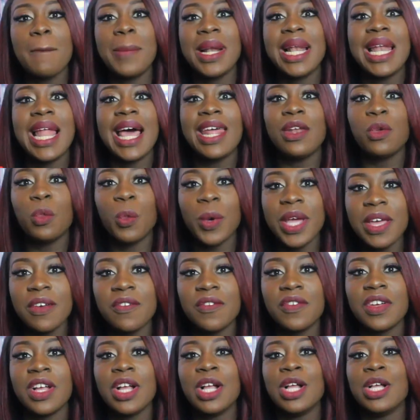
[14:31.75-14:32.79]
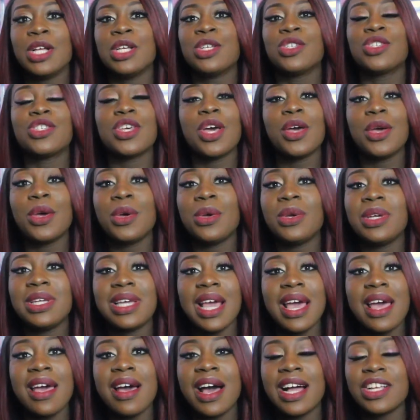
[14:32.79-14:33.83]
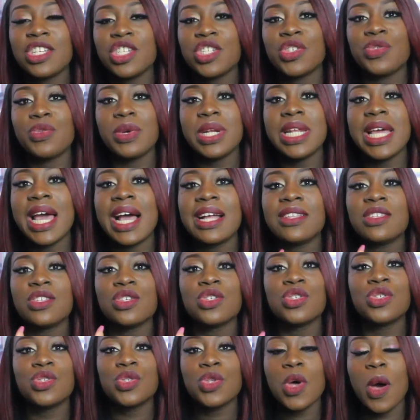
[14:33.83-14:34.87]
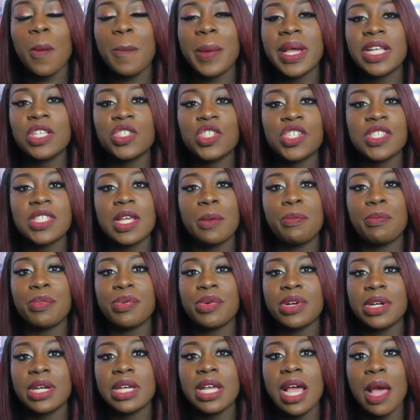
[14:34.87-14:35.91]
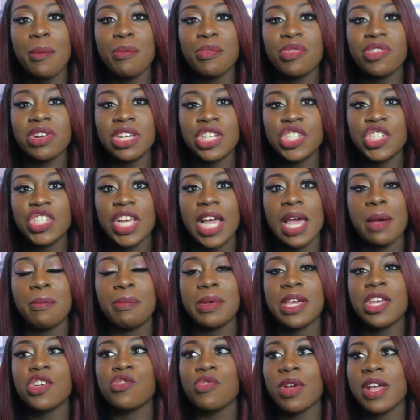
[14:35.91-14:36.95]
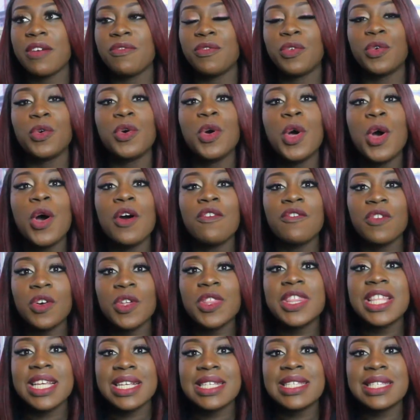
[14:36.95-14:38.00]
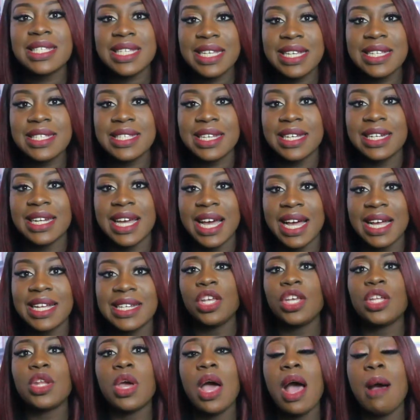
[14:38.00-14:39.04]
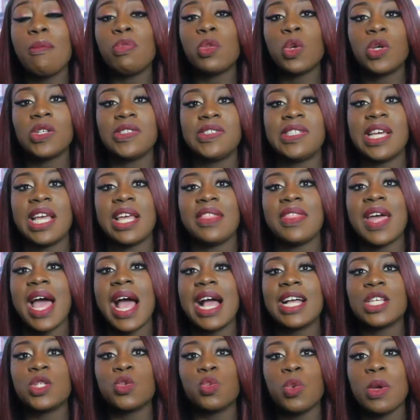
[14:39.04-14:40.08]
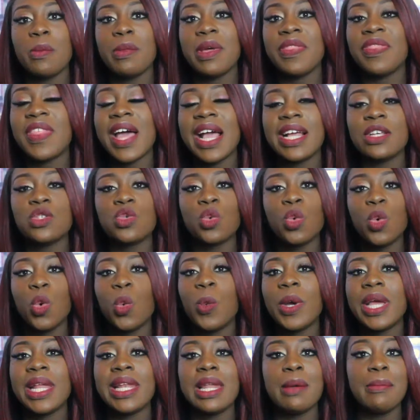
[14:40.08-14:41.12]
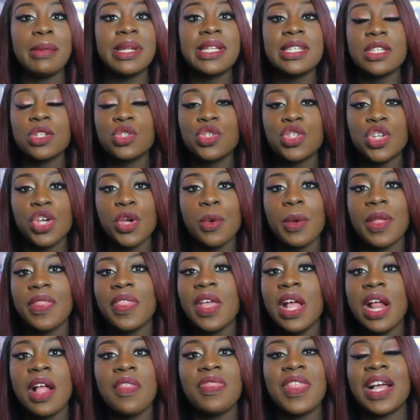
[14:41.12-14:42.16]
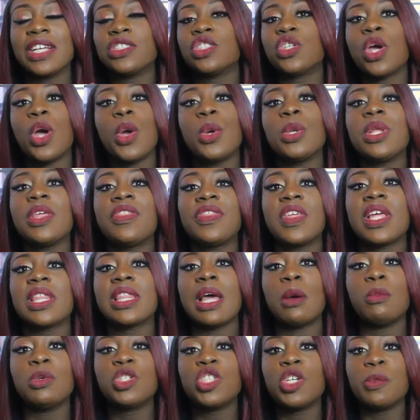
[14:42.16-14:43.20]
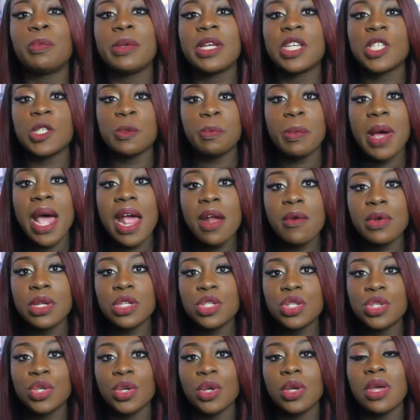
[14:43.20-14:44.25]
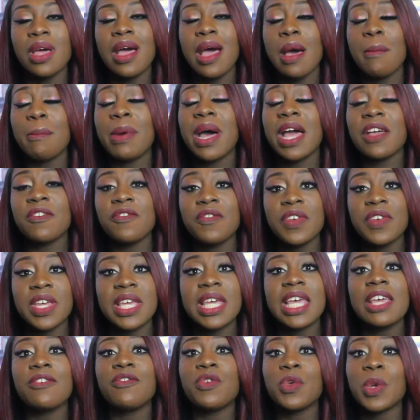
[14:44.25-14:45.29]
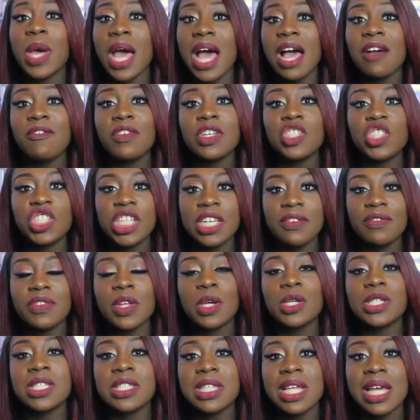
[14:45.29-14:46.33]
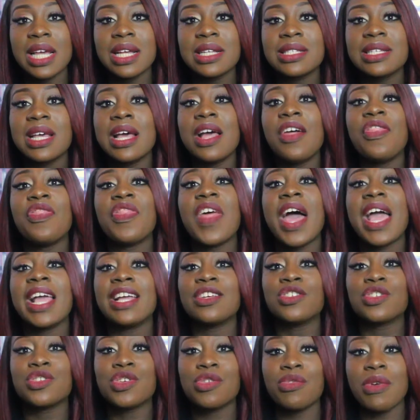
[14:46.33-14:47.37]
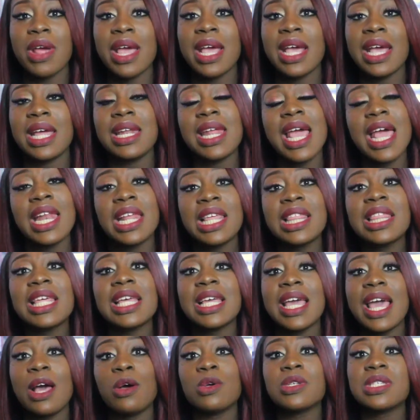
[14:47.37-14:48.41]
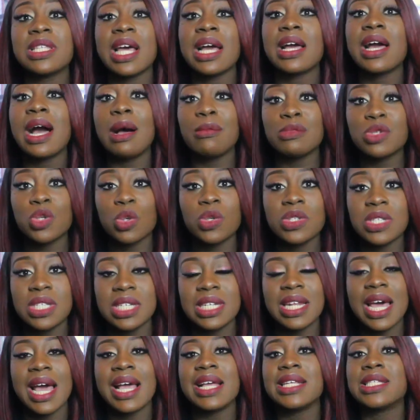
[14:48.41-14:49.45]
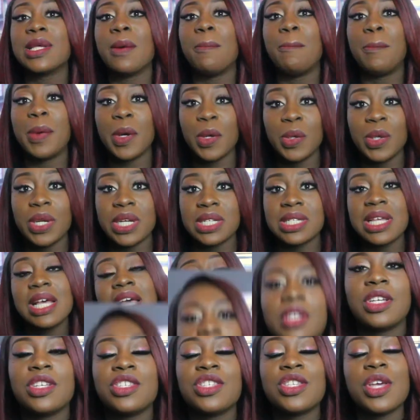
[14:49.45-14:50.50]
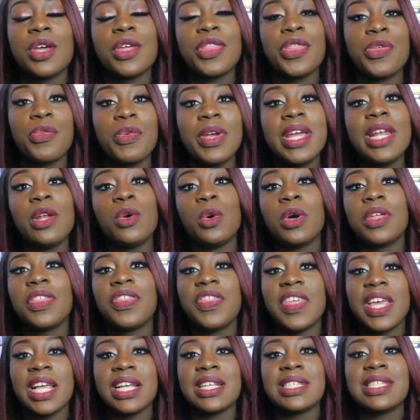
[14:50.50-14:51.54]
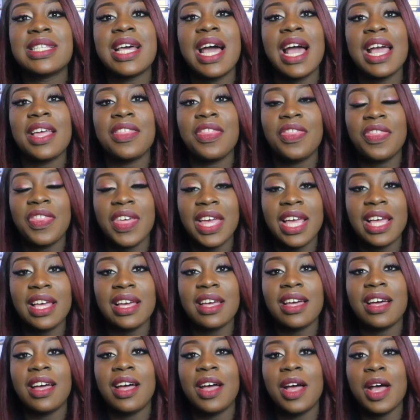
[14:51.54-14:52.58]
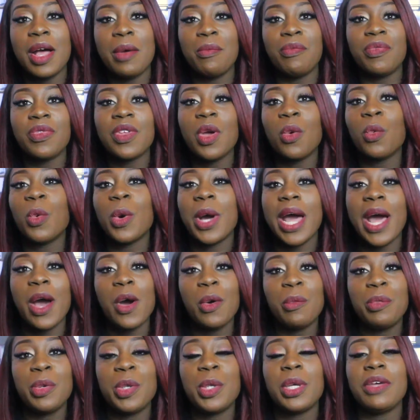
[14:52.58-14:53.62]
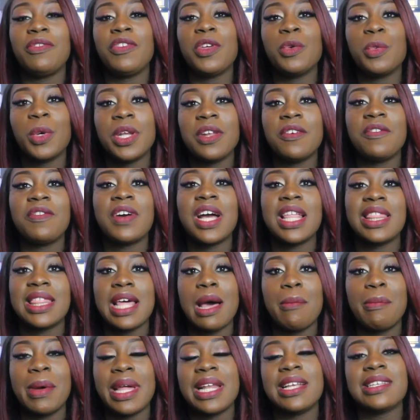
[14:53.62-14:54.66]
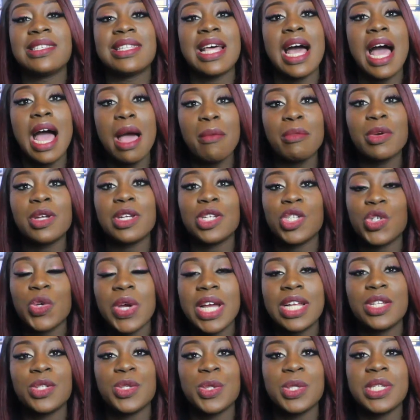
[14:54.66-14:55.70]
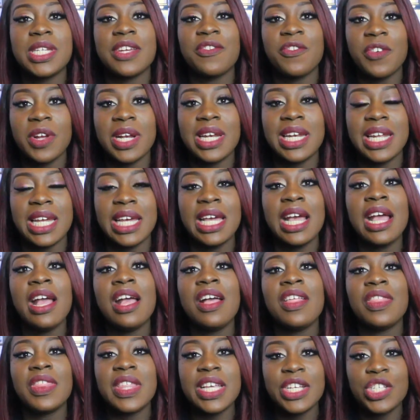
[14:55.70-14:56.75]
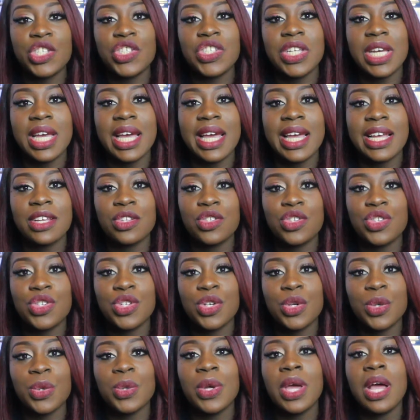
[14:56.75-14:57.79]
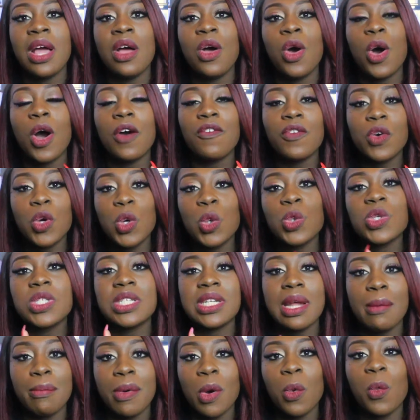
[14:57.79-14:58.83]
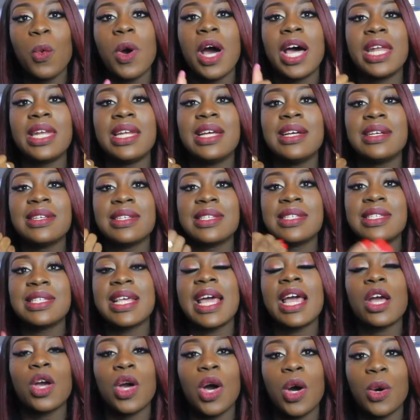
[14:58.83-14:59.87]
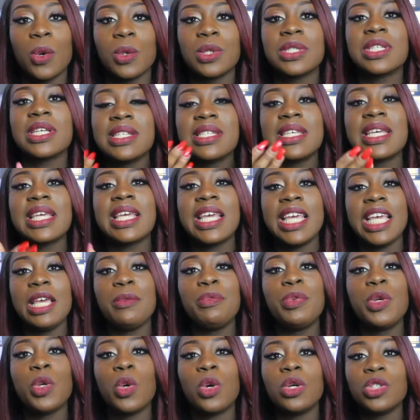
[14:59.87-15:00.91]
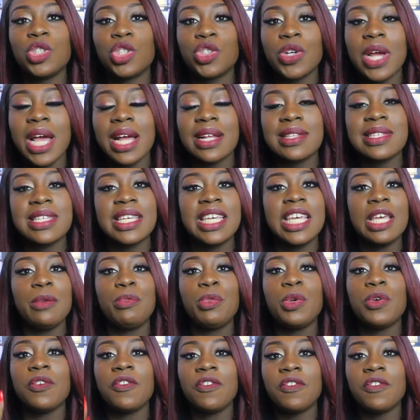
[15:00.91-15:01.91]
plan with. So yeah, I just really had to stop and just appreciate and be grateful for this season. And you know, I'm not saying that as women that is all we're limited to and that's the only thing that we should be aspiring to, but I think if you have achieved those things, that is great, and anything else that comes onto that is a bonus. So three little things that I think will help you if you want to find that balance that I'm going to try and do differently this year is to, of course, number one, set goals to keep you on track, to keep you